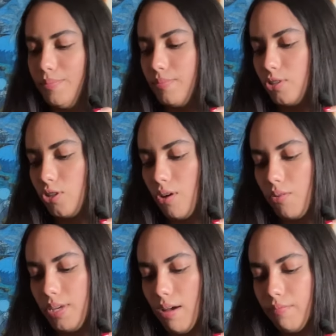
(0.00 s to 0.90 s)
So
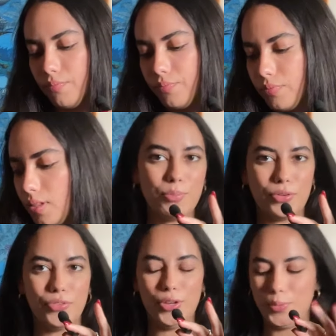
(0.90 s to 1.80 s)
yeah, the
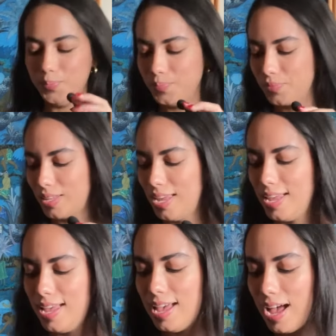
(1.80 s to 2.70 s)
perfume.
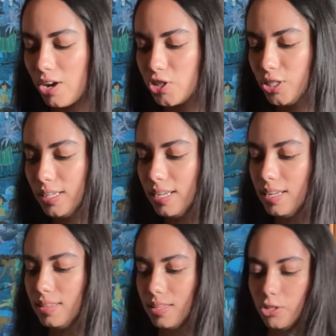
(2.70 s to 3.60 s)

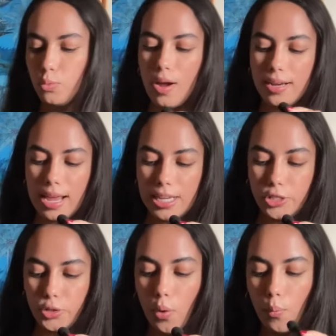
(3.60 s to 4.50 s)
Actually, this one I
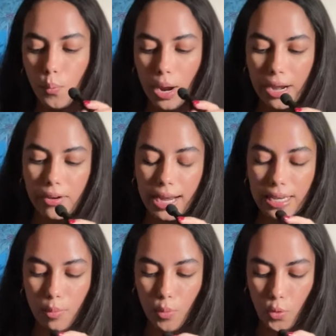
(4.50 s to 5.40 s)
don't wear
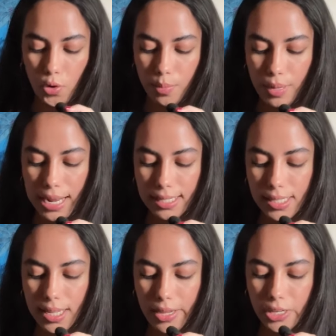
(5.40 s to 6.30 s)
anymore, but I
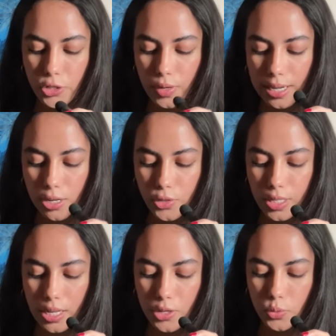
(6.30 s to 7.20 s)
decided to include
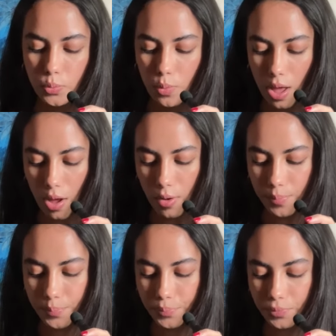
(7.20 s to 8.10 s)
it as well.